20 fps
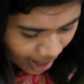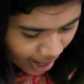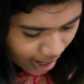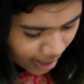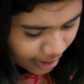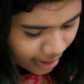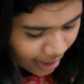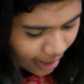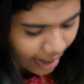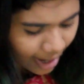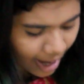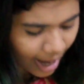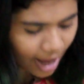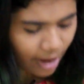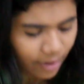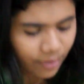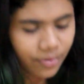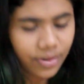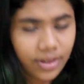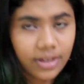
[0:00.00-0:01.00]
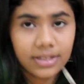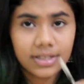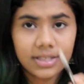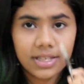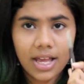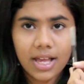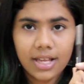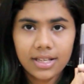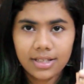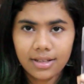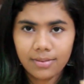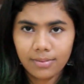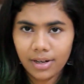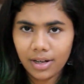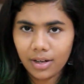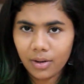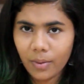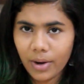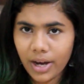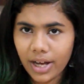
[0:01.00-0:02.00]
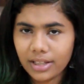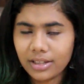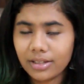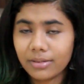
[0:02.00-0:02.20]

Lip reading: and I have this similar one.